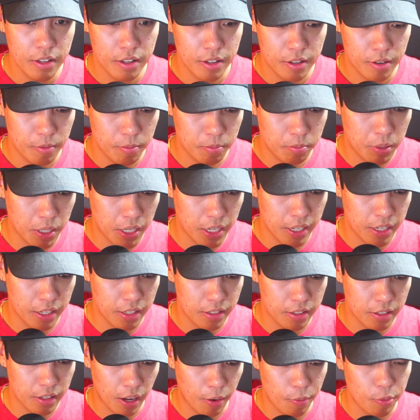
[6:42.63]

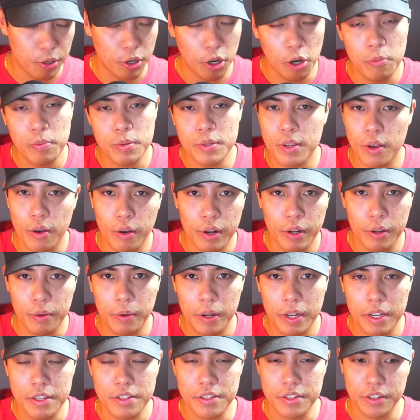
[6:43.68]
but I would hope so
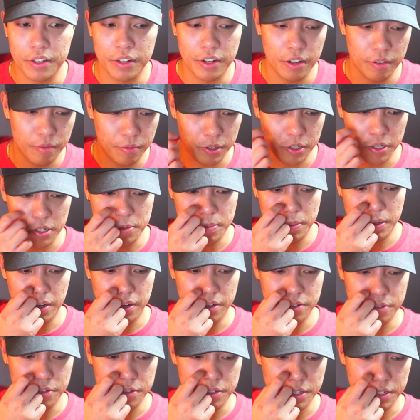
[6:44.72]
anyways, you know, if you're going to spend
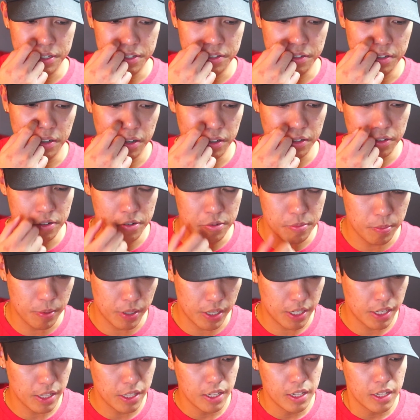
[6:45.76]
$160.
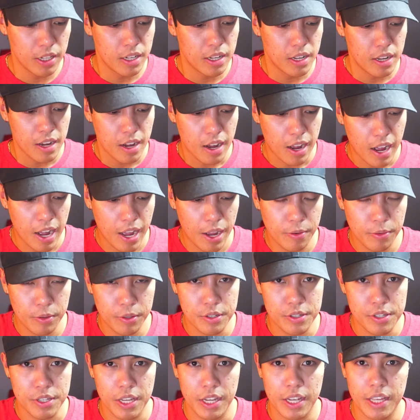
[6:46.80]
But I
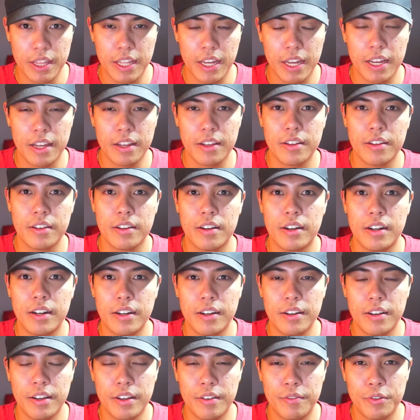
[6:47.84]
would say that
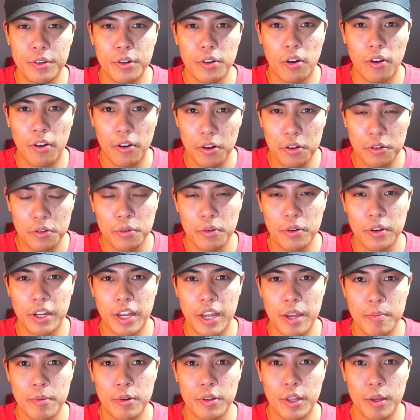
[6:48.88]
if you're a hardcore
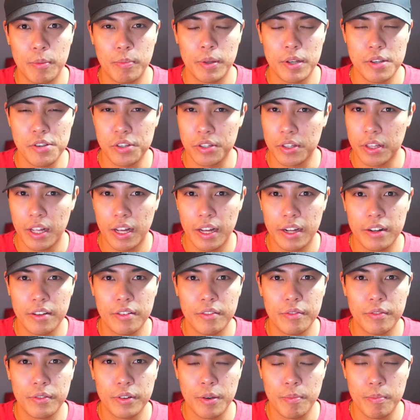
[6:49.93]
gamer that plays a lot
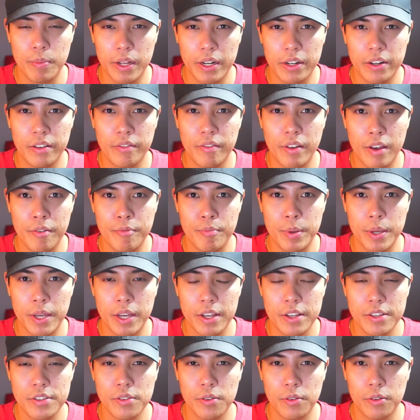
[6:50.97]
of competitive
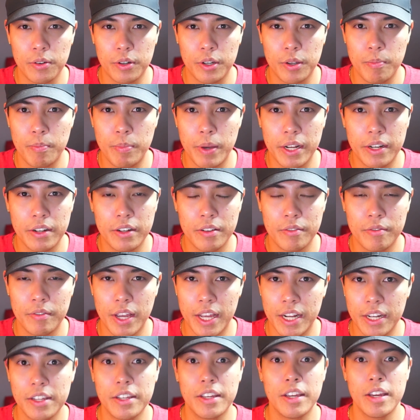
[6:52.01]
FPS or competitive
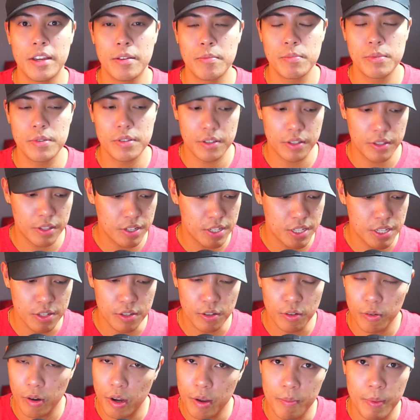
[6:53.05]
any games, this is
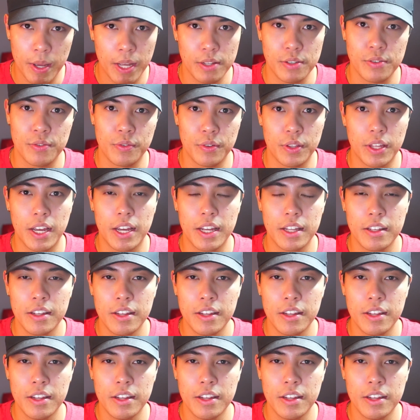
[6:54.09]
a great mouse for that.